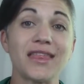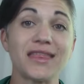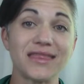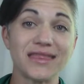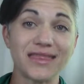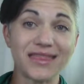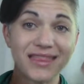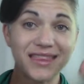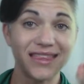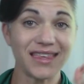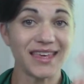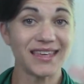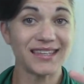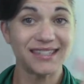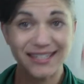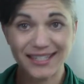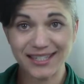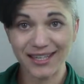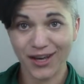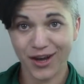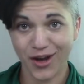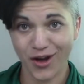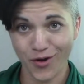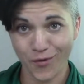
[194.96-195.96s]

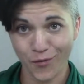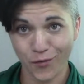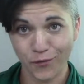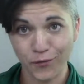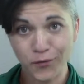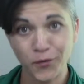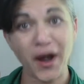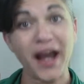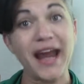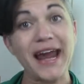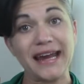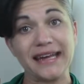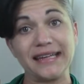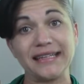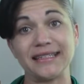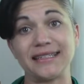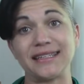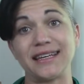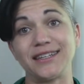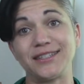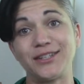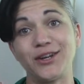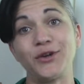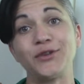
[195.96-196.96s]
this phrase,
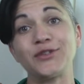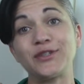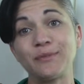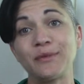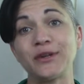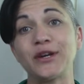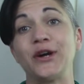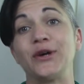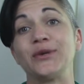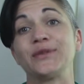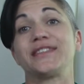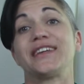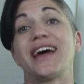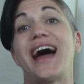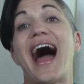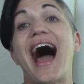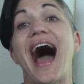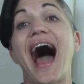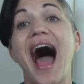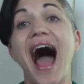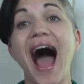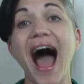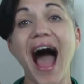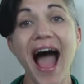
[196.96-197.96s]
totes magotes,
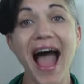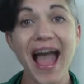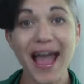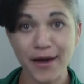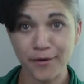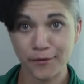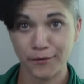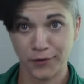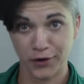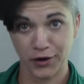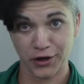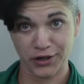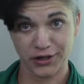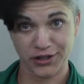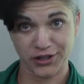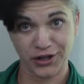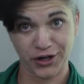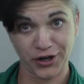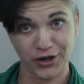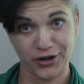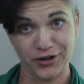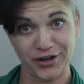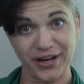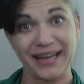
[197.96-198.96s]
I first
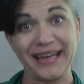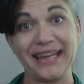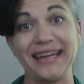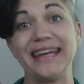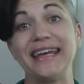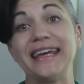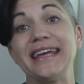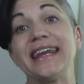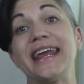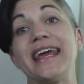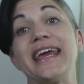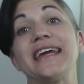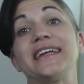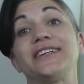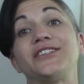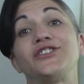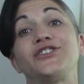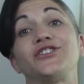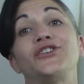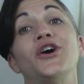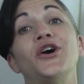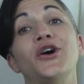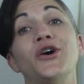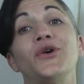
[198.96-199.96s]
heard it in a
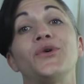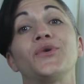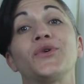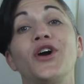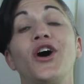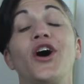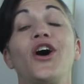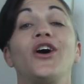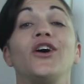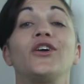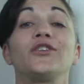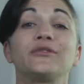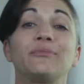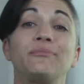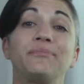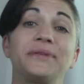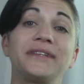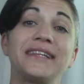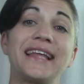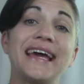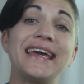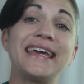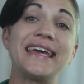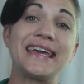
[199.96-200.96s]
show called
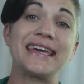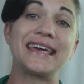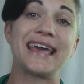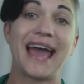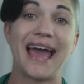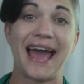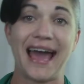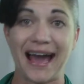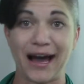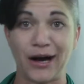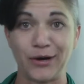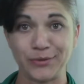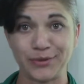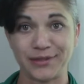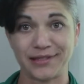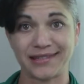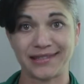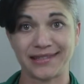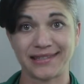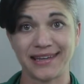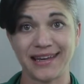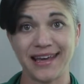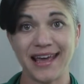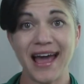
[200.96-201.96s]
Playing
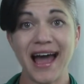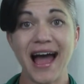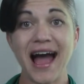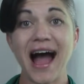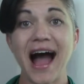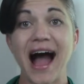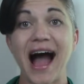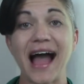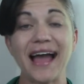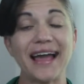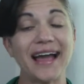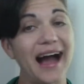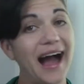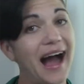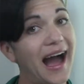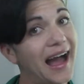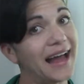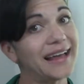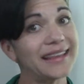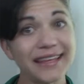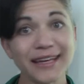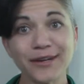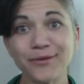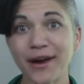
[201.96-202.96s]
House. I
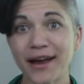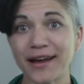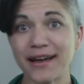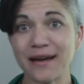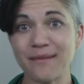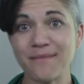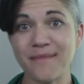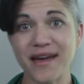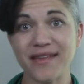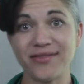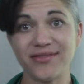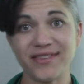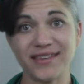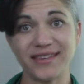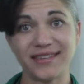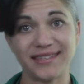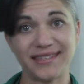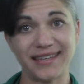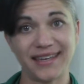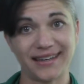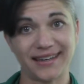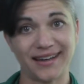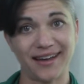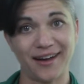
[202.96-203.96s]
highly recommend this
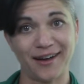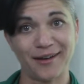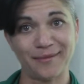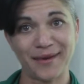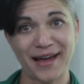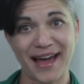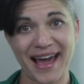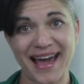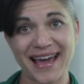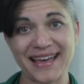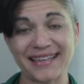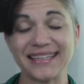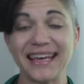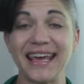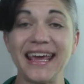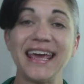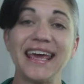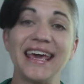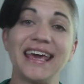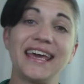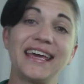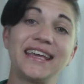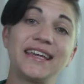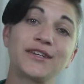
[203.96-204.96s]
sitcom, guys.
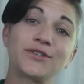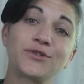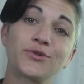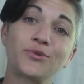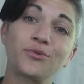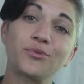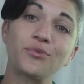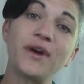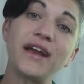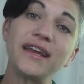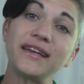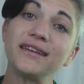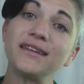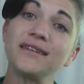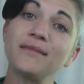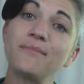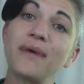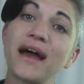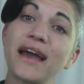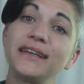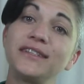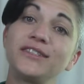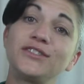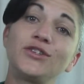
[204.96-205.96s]
It is written
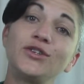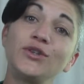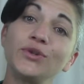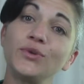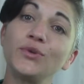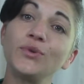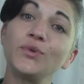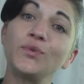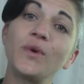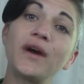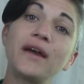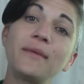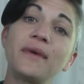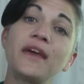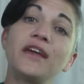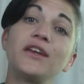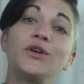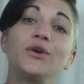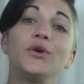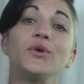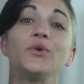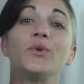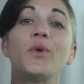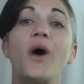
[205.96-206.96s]
by two women
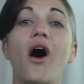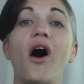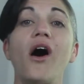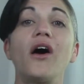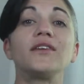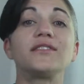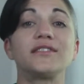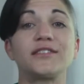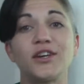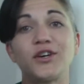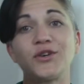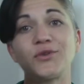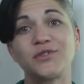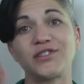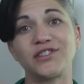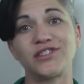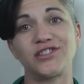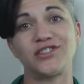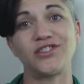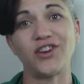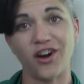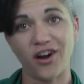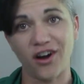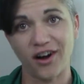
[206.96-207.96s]
who also
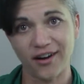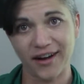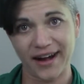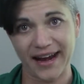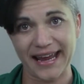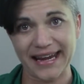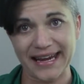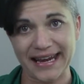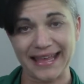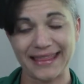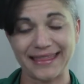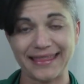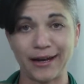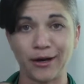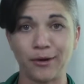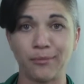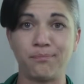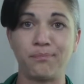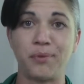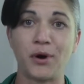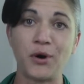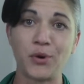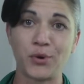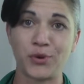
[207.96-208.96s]
star in it. They're
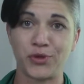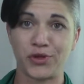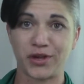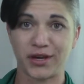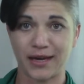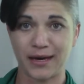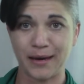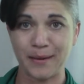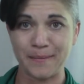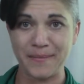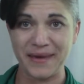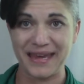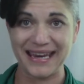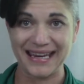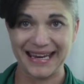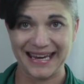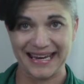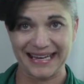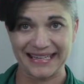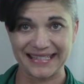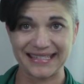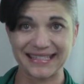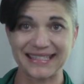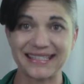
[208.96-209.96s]
both
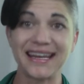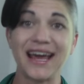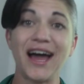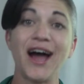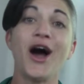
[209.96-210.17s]
comedians.